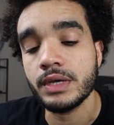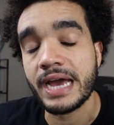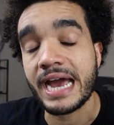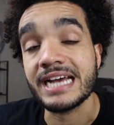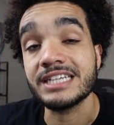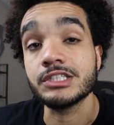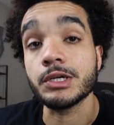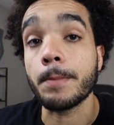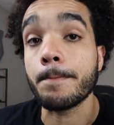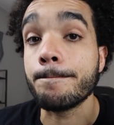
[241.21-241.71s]

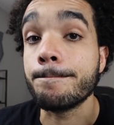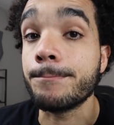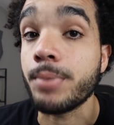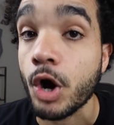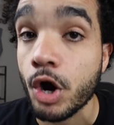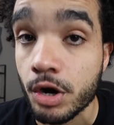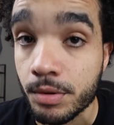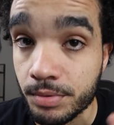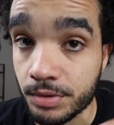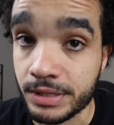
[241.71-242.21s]
As a
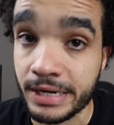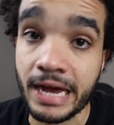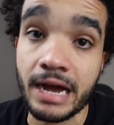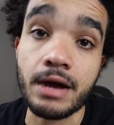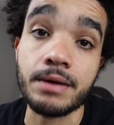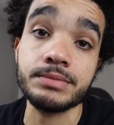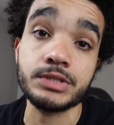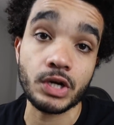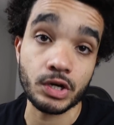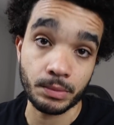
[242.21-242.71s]
barber,
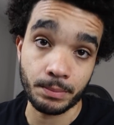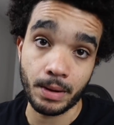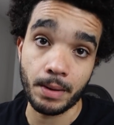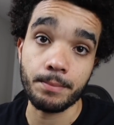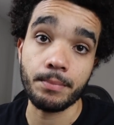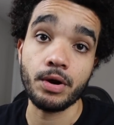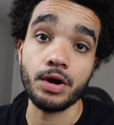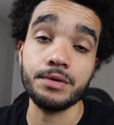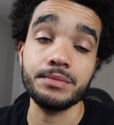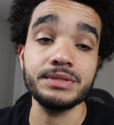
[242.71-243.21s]
now I'm talking
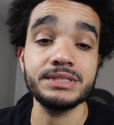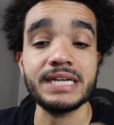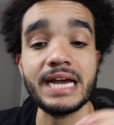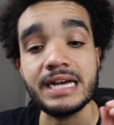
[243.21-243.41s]
about barbers.